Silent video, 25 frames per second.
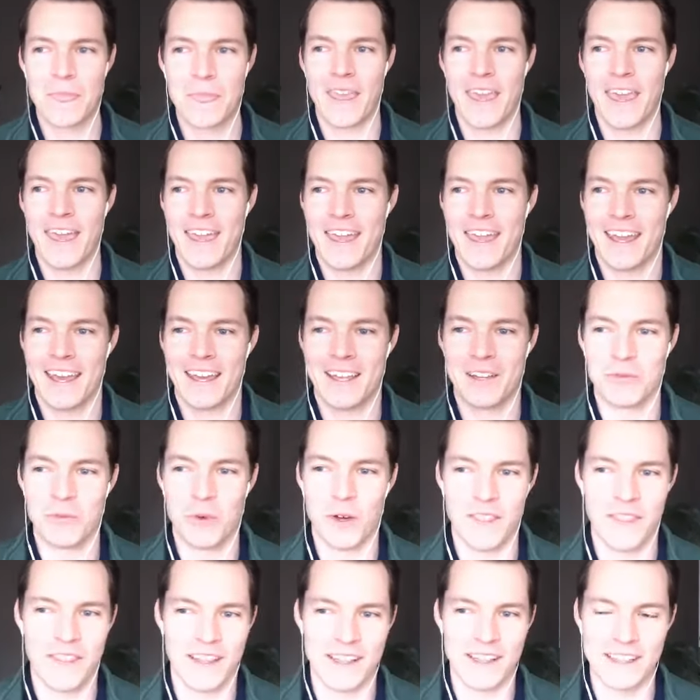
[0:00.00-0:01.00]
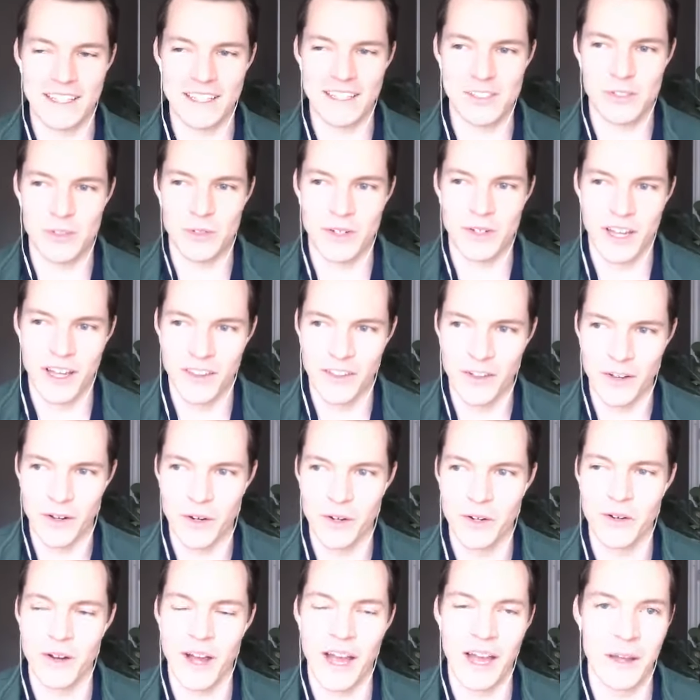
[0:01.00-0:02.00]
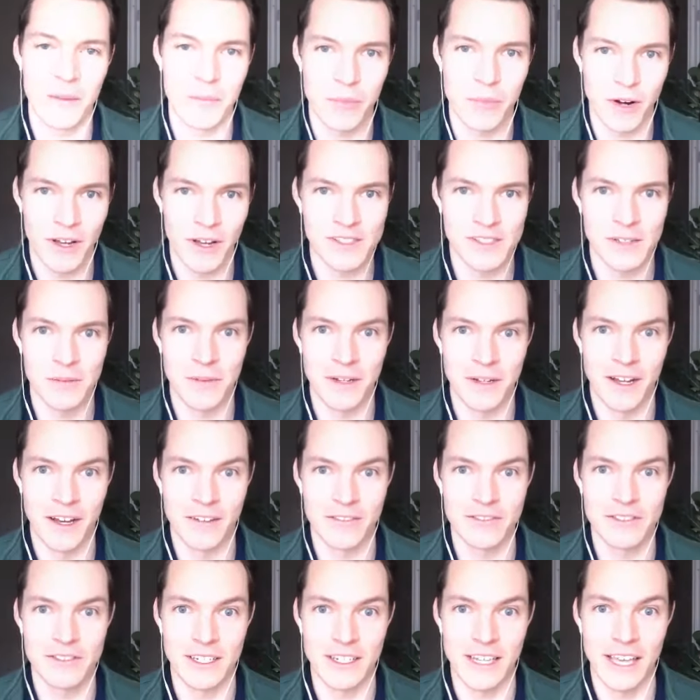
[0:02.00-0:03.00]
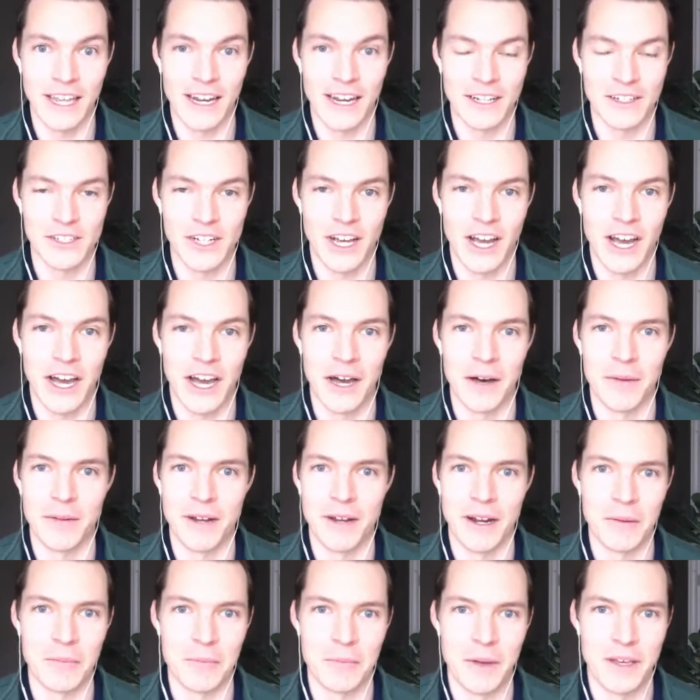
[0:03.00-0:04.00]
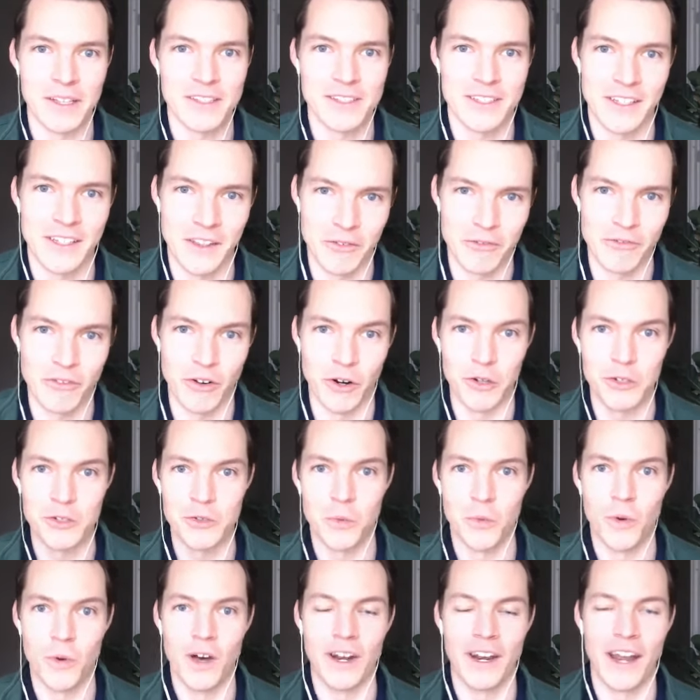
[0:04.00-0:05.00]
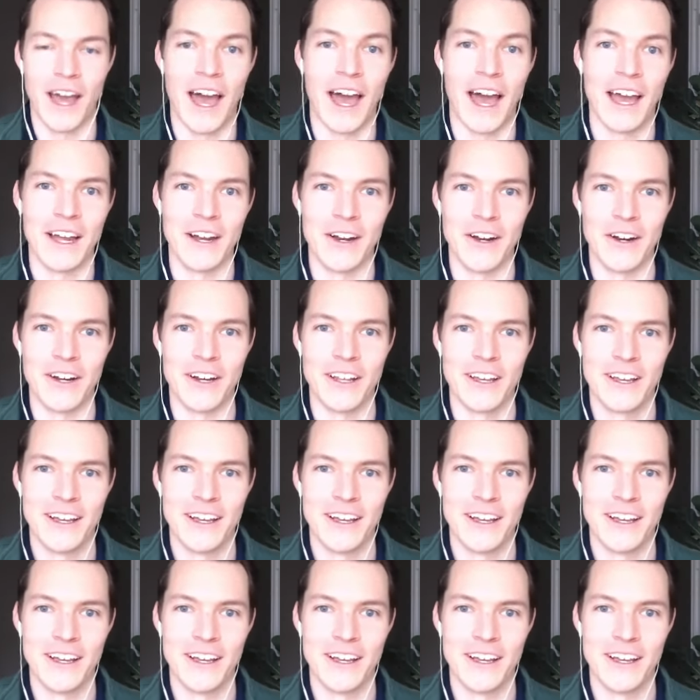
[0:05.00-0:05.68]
And one thing leads to another. I impress him enough to get a job, and I'm basically the first one hired